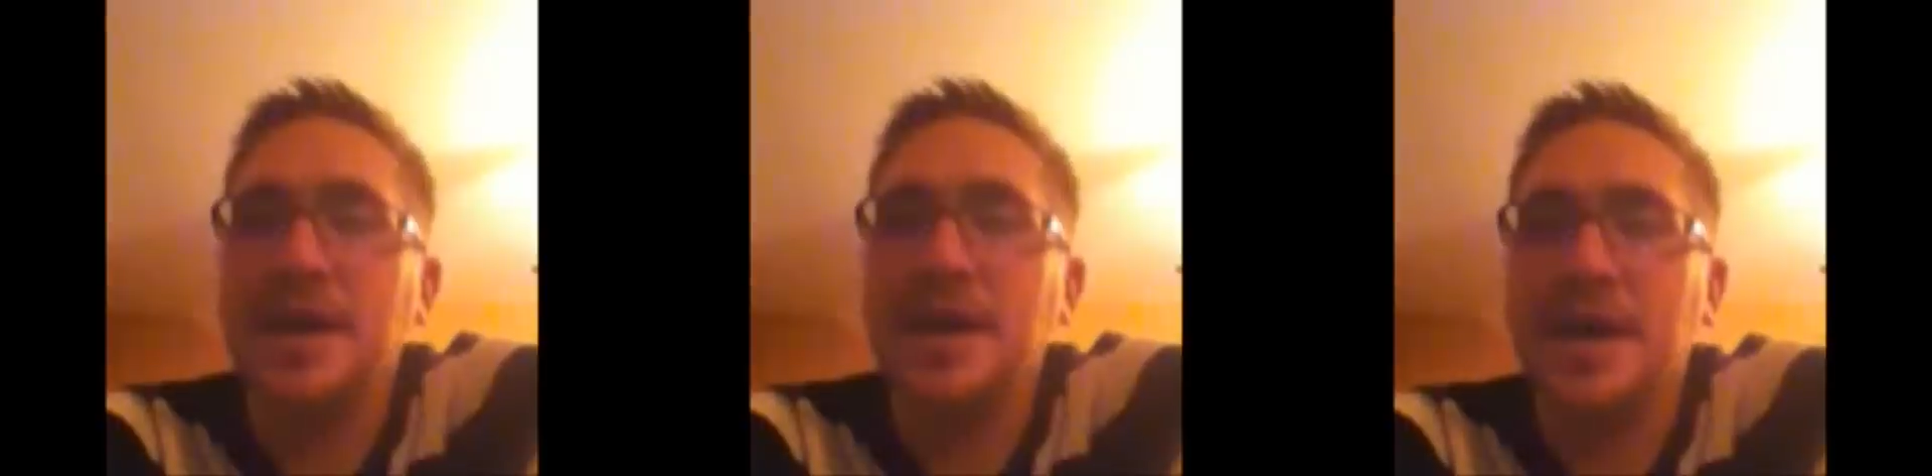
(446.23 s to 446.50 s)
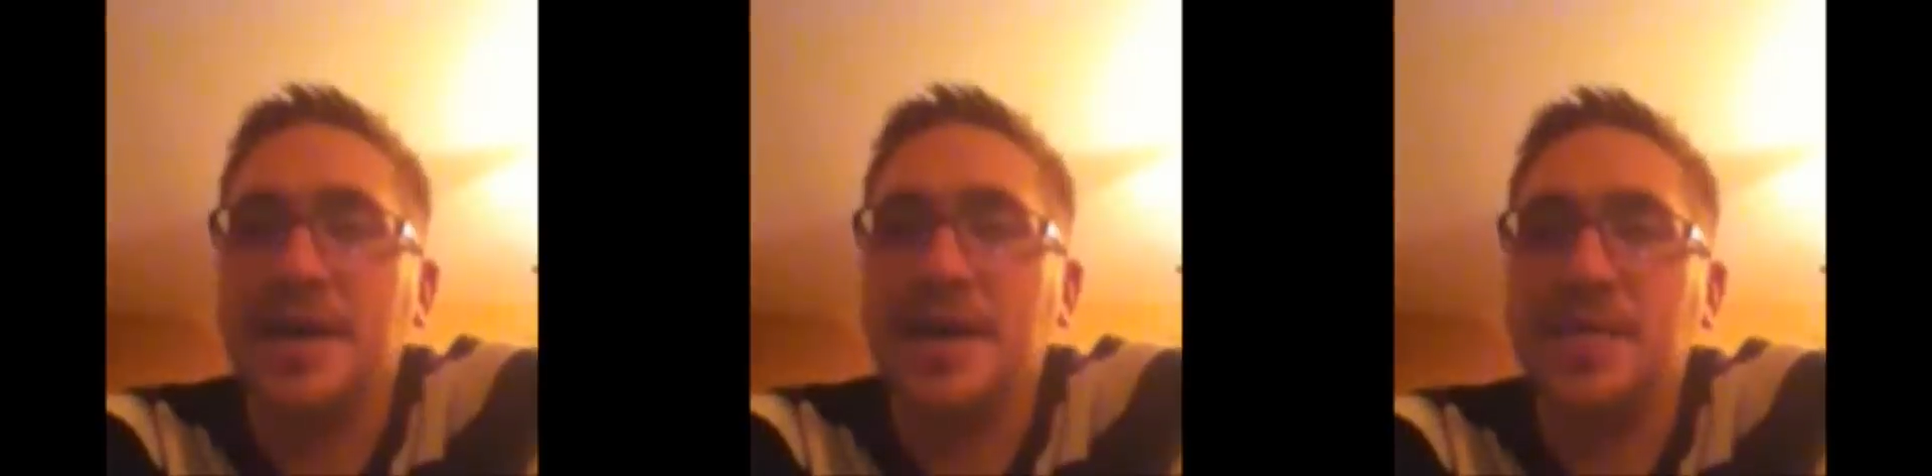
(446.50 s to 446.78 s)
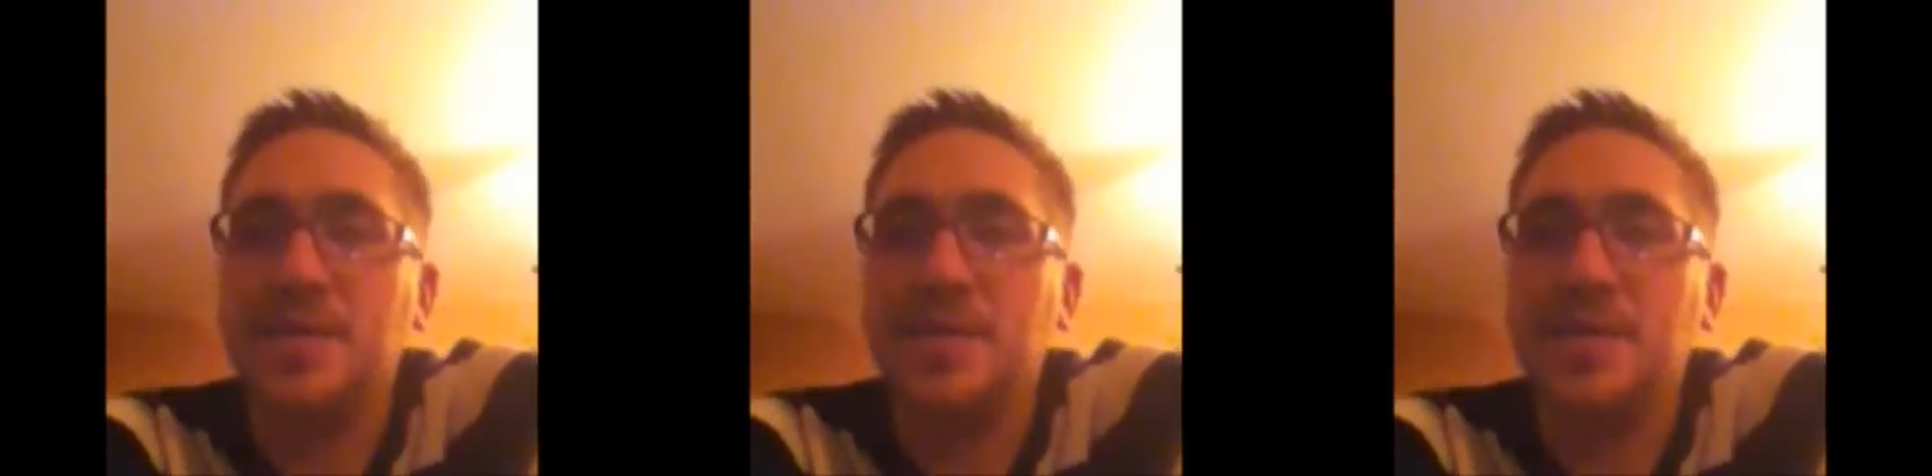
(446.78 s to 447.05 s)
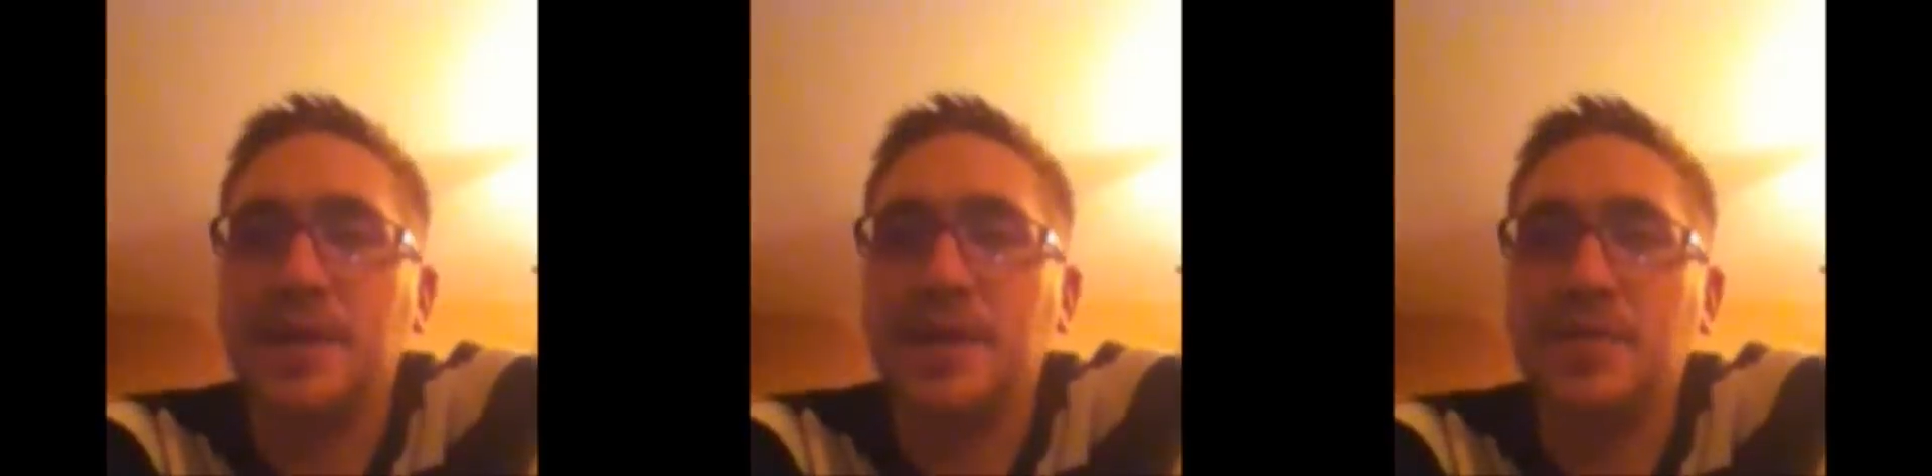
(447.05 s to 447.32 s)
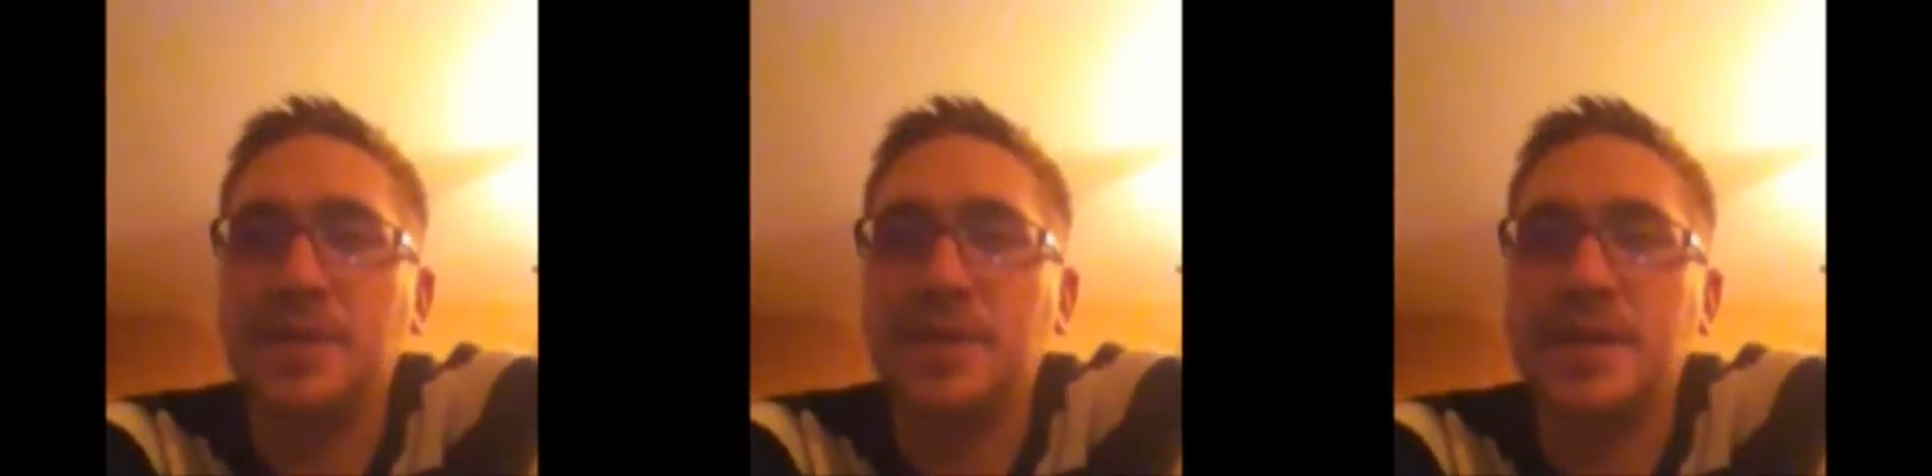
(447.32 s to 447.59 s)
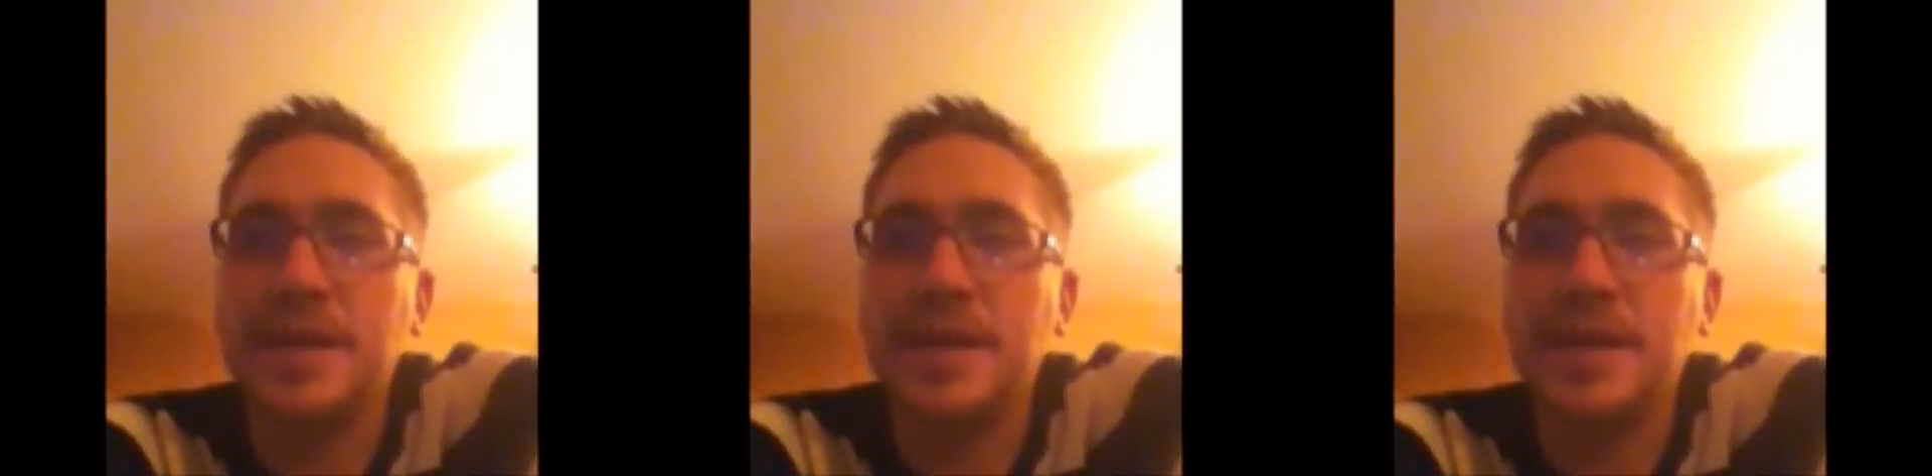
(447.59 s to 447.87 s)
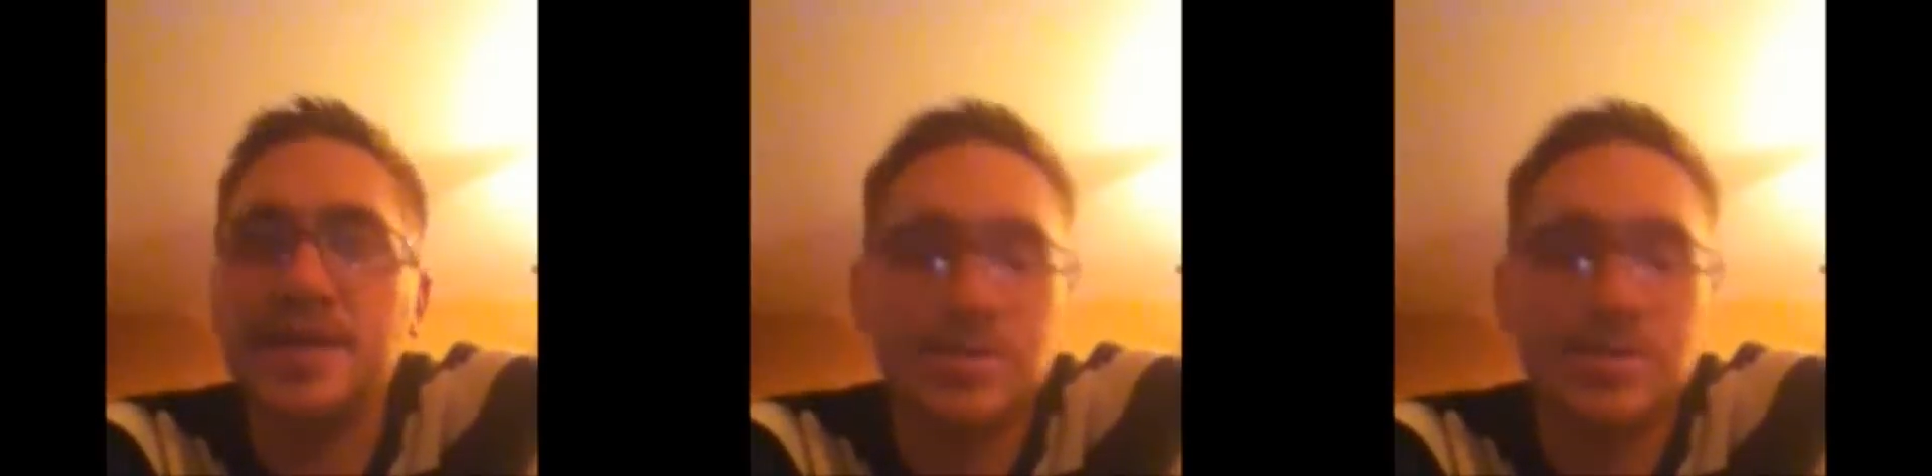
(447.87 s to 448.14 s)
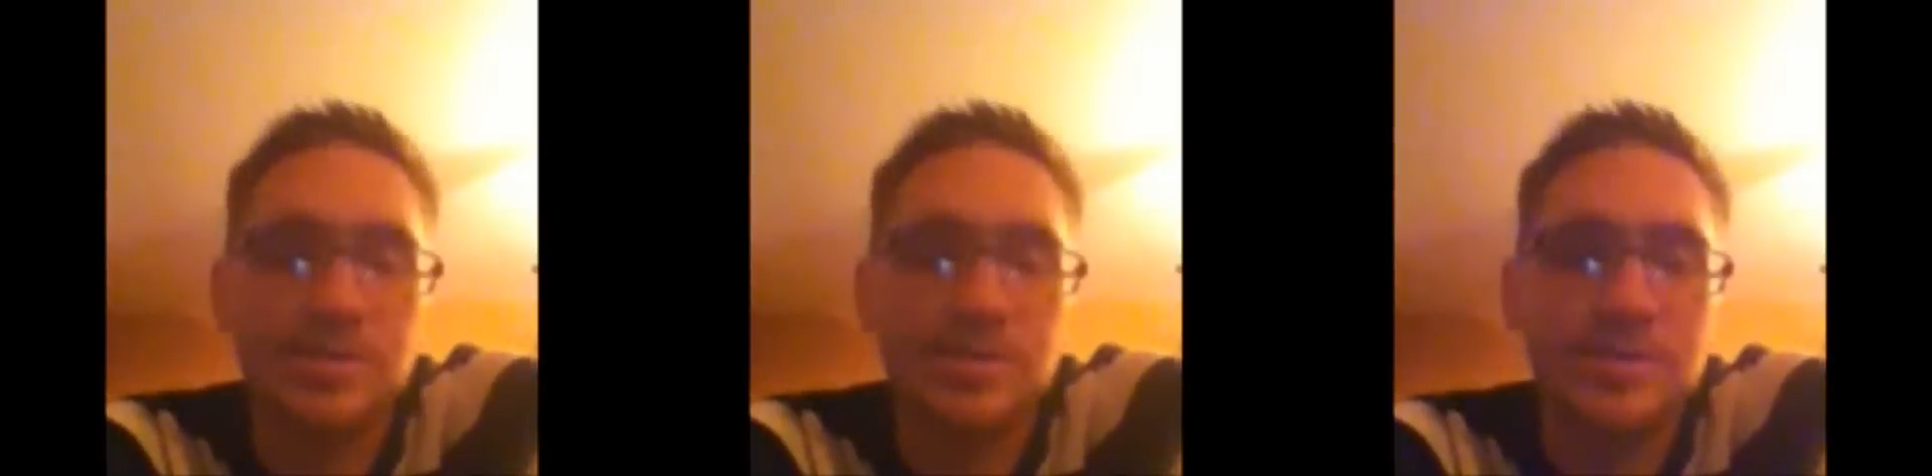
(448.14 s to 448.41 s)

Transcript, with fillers: Um, but what they gauged you